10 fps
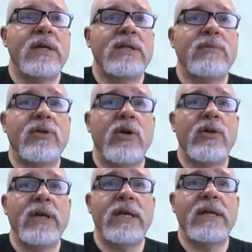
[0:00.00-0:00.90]

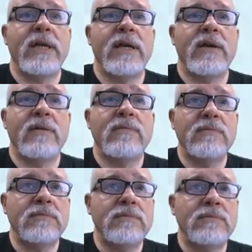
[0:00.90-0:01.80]
coding in there,
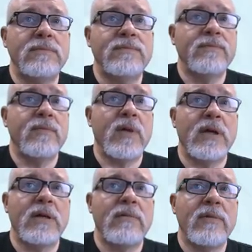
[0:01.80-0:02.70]

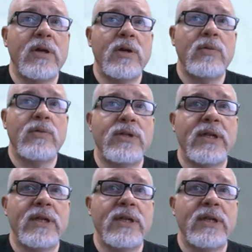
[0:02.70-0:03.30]
we'll